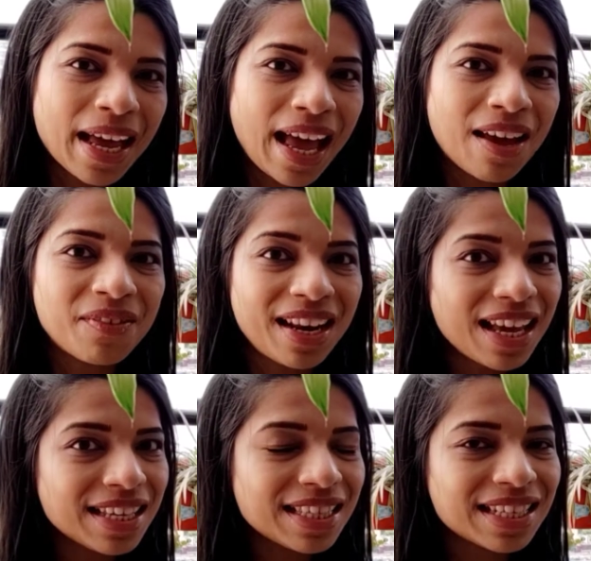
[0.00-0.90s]
Have a
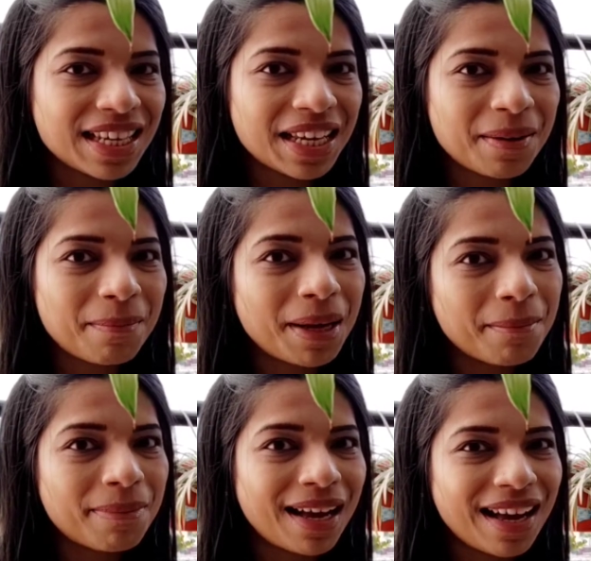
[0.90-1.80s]
nice day. Bye
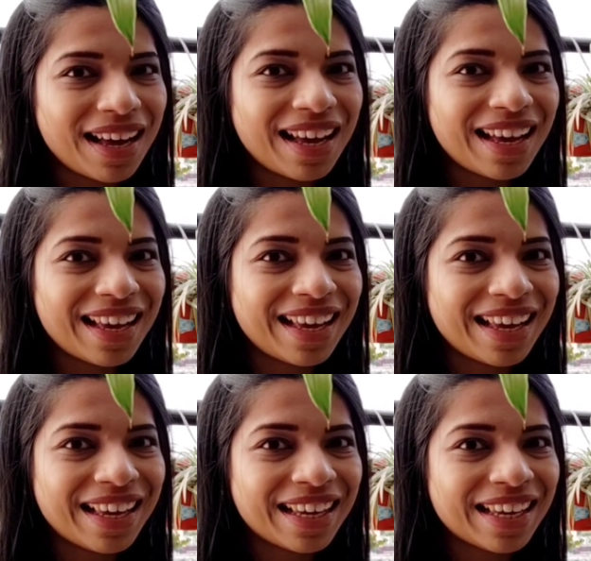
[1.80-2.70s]

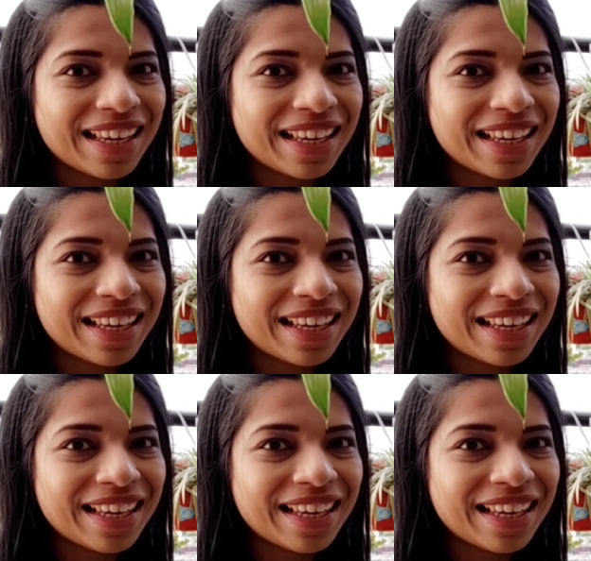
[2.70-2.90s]
bye.